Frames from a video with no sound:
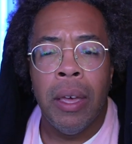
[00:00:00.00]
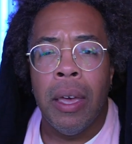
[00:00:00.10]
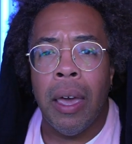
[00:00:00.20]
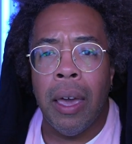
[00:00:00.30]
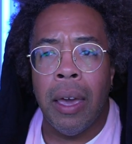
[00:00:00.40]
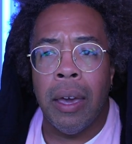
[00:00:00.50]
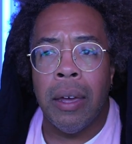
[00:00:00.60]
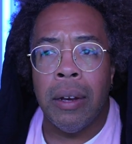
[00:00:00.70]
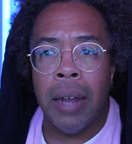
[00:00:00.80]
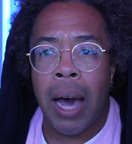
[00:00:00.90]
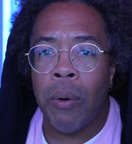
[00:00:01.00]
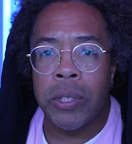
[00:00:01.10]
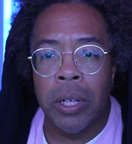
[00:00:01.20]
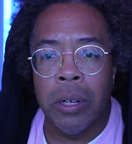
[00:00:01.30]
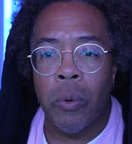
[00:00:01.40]
And I was
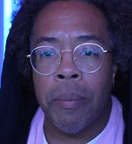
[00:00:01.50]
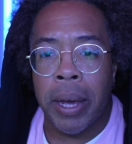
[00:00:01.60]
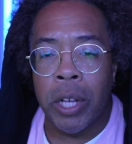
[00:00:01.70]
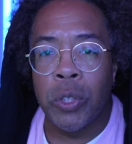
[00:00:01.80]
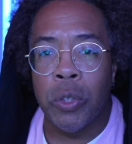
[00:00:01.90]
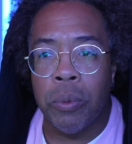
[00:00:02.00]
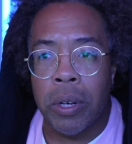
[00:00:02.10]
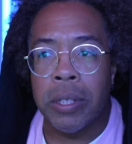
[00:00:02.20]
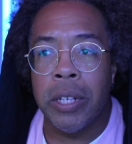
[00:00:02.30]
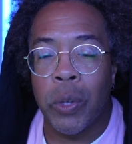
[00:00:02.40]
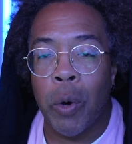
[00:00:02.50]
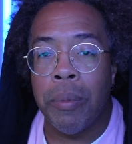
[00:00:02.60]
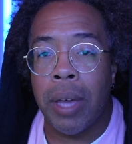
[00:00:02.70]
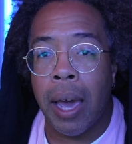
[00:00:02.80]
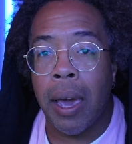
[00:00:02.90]
telling them what my issues was. And they told
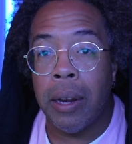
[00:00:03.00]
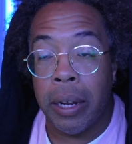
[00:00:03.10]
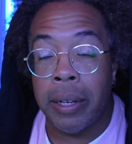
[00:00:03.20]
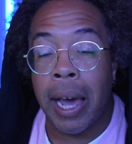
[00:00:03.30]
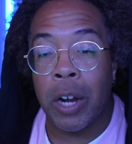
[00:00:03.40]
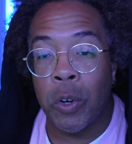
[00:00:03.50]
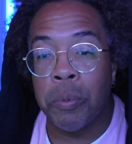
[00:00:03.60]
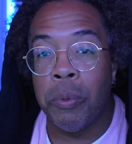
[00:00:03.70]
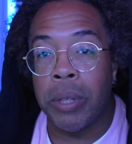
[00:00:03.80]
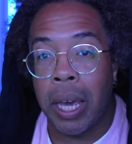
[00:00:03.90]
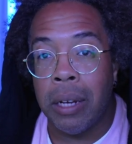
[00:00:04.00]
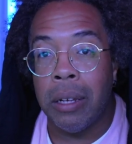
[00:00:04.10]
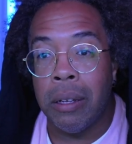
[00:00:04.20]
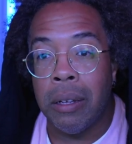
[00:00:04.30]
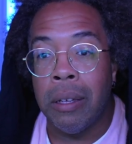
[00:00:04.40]
me they diagnosed me with
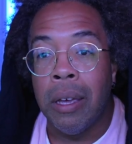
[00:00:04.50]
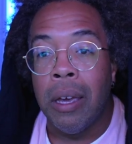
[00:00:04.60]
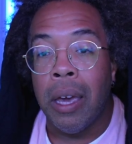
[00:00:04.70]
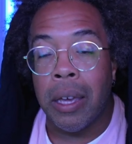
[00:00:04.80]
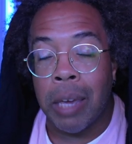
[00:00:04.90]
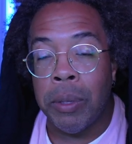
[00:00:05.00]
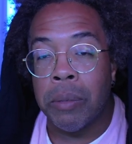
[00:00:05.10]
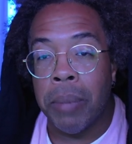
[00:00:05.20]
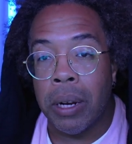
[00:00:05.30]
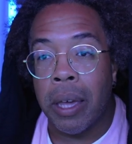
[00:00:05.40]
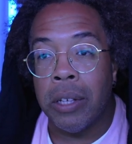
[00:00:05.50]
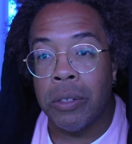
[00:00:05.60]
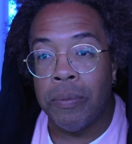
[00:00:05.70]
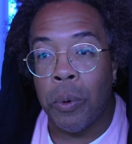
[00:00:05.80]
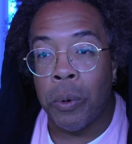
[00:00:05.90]
ADD and gave me some
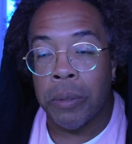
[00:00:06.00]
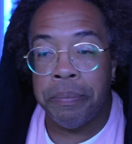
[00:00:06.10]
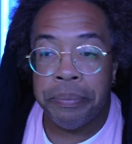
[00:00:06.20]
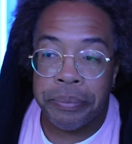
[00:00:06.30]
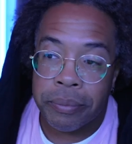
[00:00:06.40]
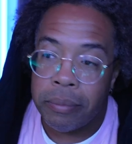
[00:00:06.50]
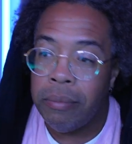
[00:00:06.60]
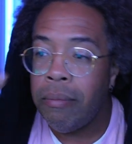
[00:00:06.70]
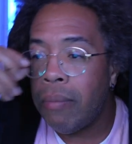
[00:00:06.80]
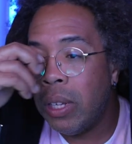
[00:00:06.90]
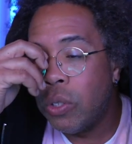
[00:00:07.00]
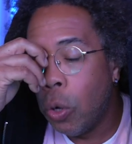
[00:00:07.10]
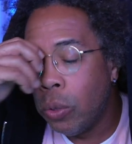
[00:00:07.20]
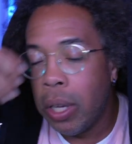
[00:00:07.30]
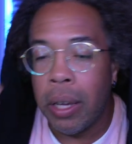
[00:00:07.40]
medication for it.
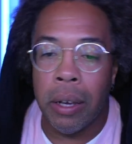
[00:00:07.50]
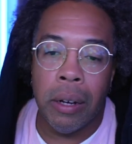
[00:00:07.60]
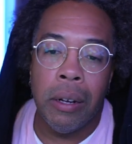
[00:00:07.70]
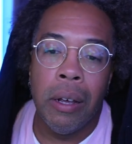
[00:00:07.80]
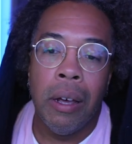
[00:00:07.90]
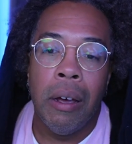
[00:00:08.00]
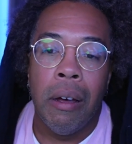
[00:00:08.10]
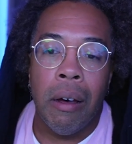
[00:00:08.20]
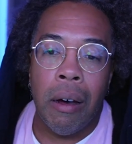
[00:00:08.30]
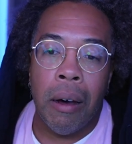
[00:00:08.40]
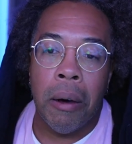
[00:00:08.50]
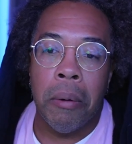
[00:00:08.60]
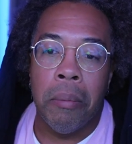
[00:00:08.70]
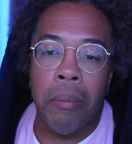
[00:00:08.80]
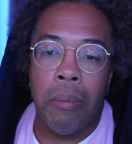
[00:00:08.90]
So then,
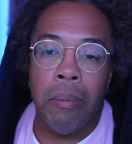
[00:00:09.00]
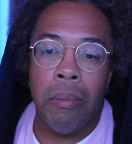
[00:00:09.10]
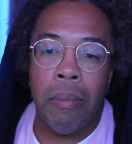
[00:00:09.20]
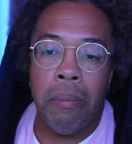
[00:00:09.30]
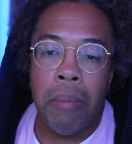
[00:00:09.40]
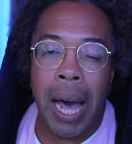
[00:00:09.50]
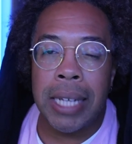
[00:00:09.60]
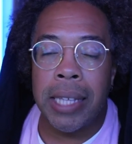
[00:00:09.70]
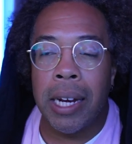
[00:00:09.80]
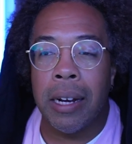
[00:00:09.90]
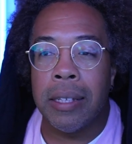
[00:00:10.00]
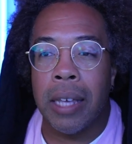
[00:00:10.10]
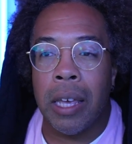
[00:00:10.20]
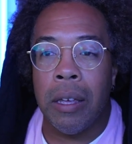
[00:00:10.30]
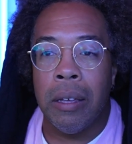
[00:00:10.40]
I say that to
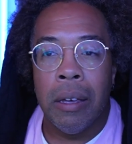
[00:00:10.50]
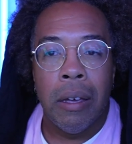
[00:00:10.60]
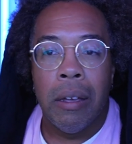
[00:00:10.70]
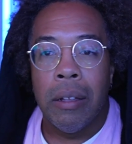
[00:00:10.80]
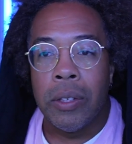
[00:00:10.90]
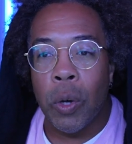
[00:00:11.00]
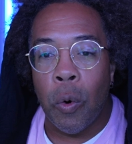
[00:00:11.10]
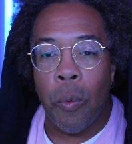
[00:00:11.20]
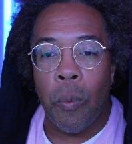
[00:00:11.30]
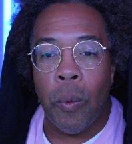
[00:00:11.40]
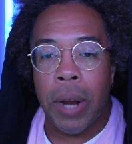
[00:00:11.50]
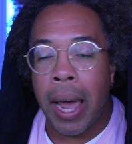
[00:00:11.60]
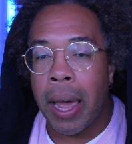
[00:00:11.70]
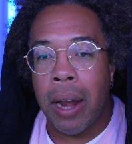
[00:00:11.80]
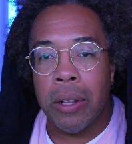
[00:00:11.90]
say, so when I
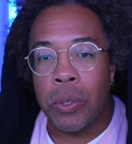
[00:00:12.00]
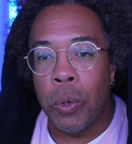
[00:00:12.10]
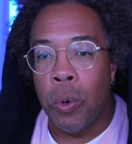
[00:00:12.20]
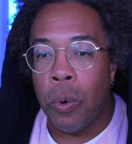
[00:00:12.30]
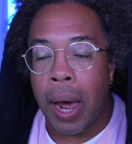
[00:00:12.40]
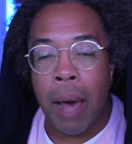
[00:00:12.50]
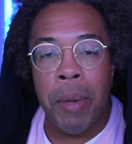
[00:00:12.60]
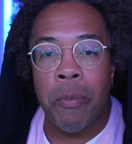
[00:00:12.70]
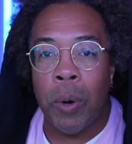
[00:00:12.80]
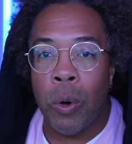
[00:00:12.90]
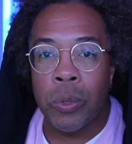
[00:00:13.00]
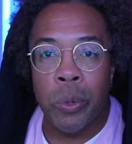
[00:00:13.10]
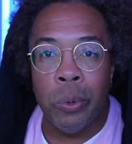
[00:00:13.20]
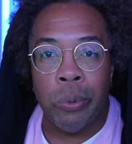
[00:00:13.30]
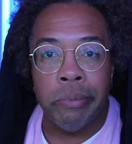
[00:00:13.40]
got into school, I paid for my own school.